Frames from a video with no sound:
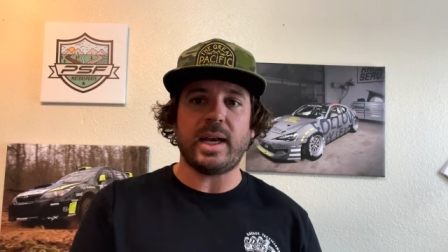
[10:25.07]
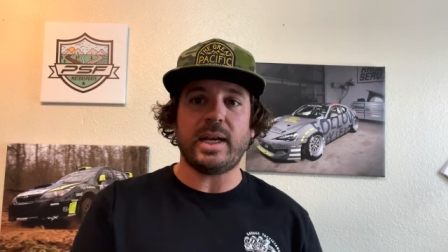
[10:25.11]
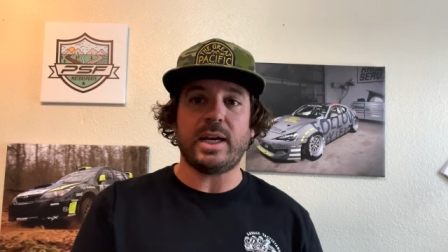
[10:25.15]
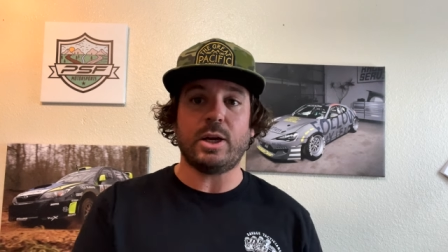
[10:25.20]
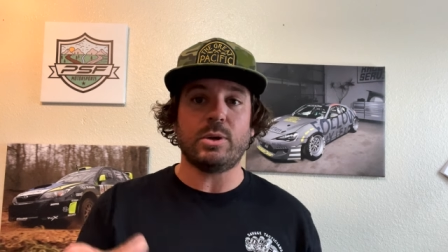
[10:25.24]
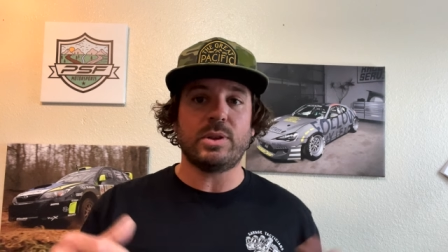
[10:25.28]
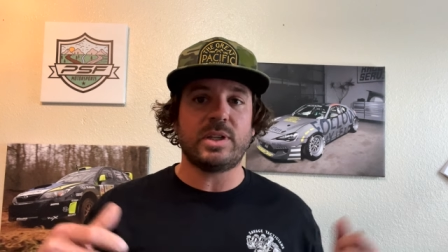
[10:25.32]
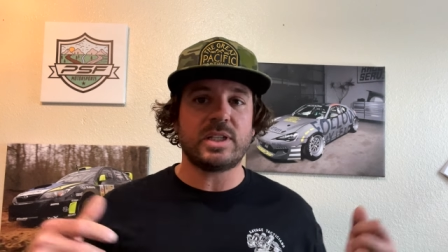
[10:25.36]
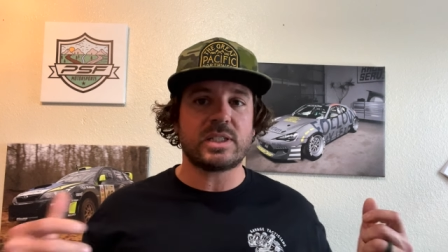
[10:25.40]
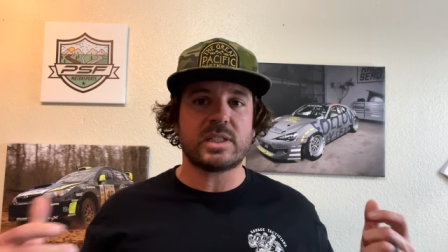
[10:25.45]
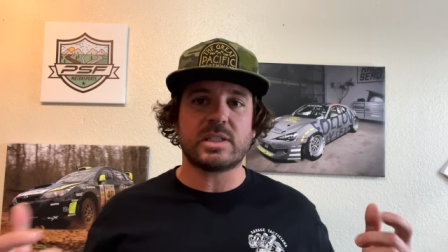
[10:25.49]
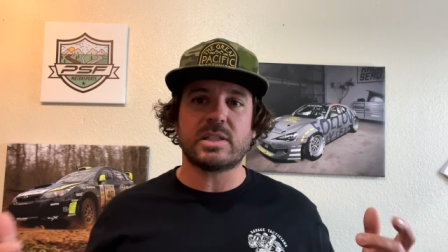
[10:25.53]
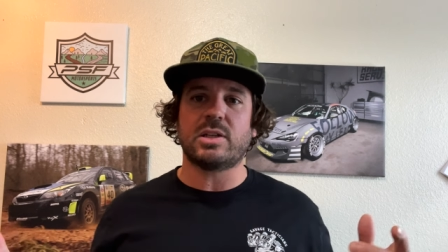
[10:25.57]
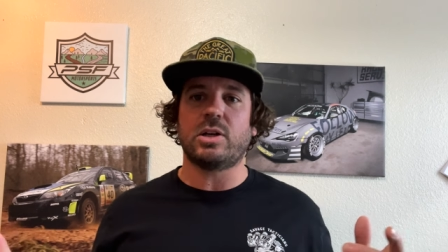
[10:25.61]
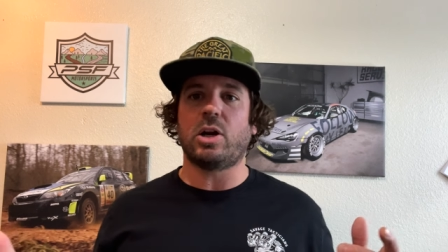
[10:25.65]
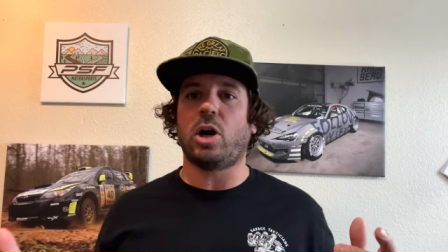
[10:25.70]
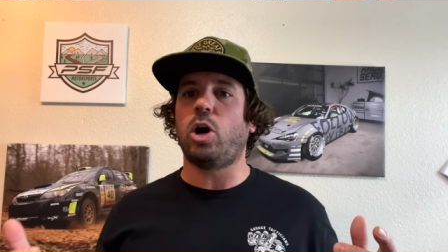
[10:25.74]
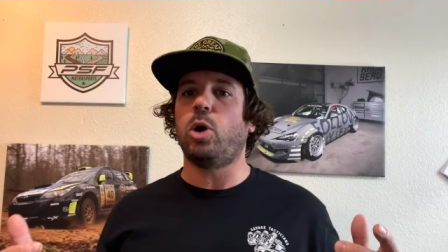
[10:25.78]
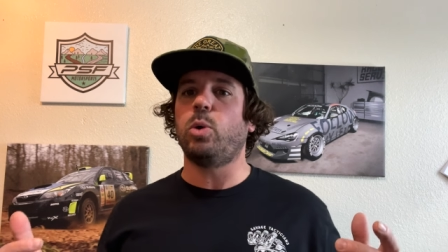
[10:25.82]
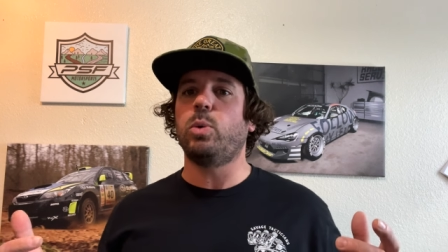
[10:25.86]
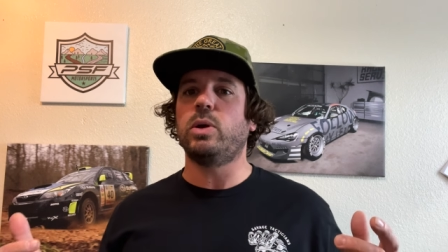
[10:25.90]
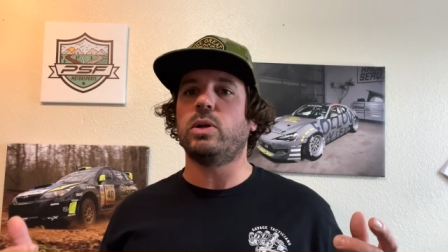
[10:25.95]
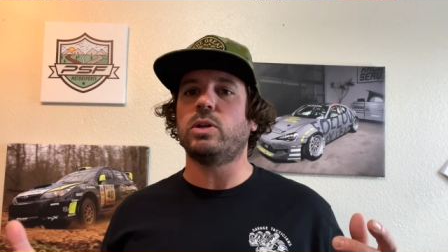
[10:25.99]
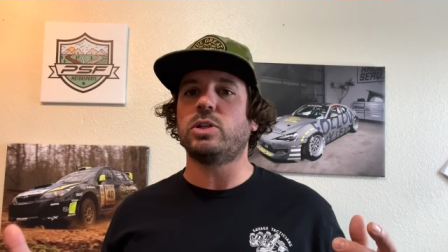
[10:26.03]
Now this is an
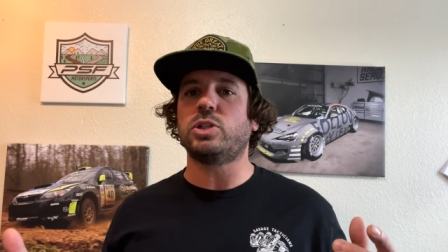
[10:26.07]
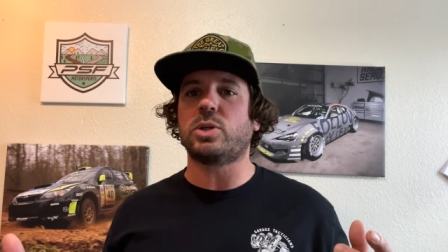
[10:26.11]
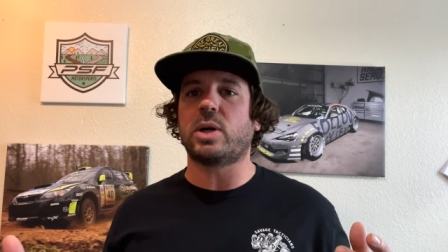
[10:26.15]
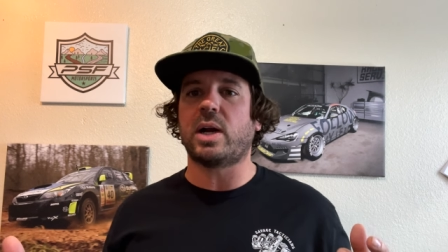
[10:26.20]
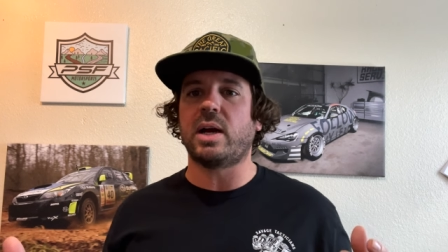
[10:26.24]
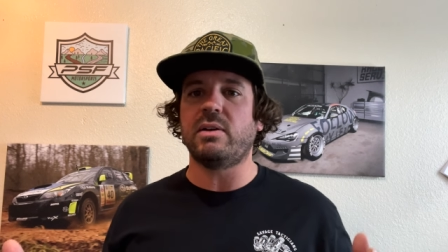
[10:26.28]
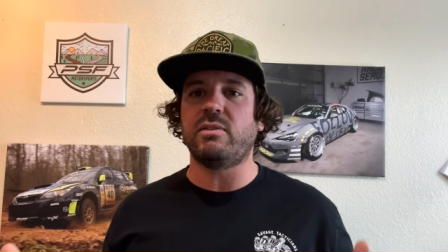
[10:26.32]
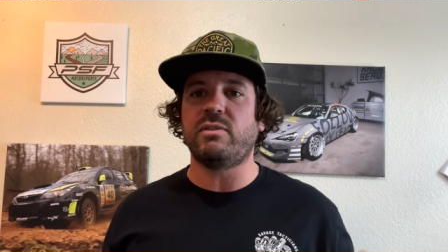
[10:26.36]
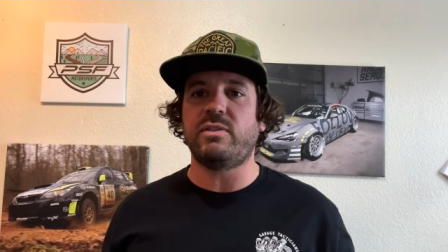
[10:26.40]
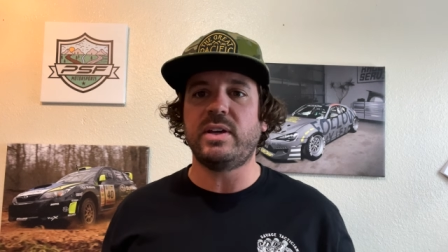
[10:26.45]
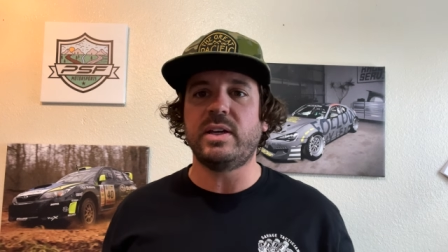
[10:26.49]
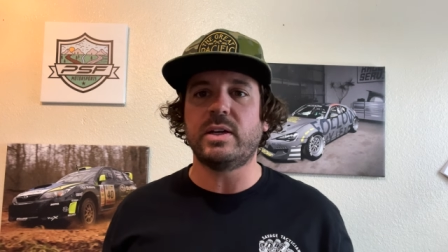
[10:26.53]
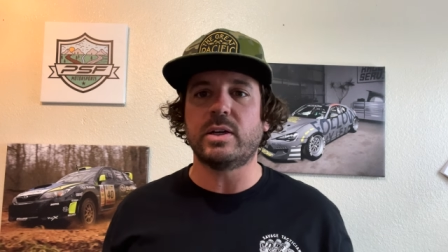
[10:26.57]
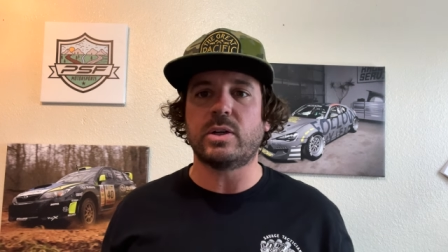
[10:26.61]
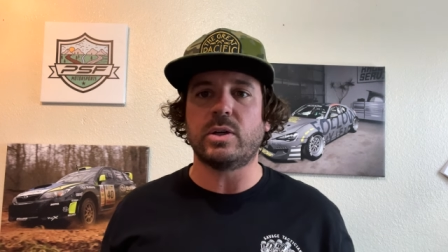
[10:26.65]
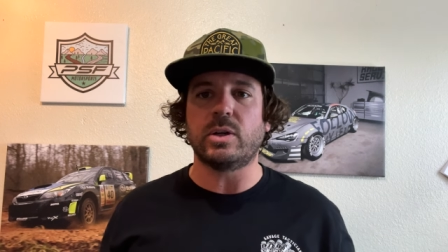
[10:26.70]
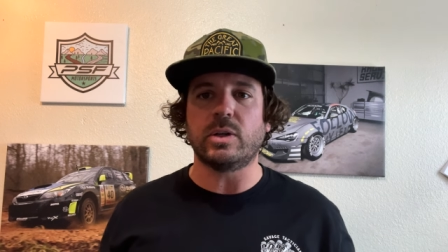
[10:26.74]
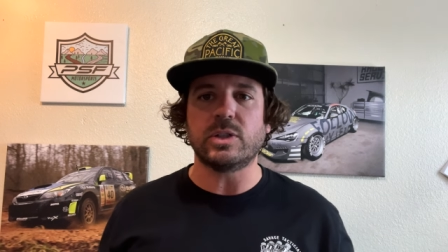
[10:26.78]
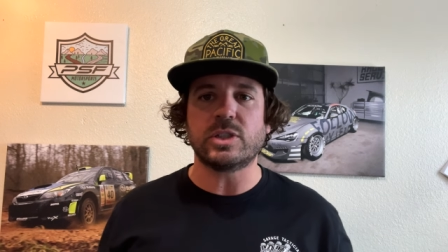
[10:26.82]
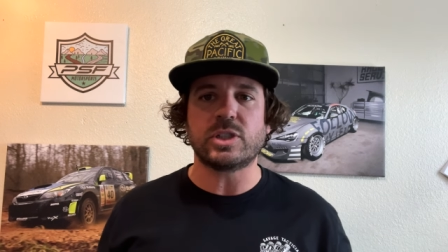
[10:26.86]
all wheel drive vehicle,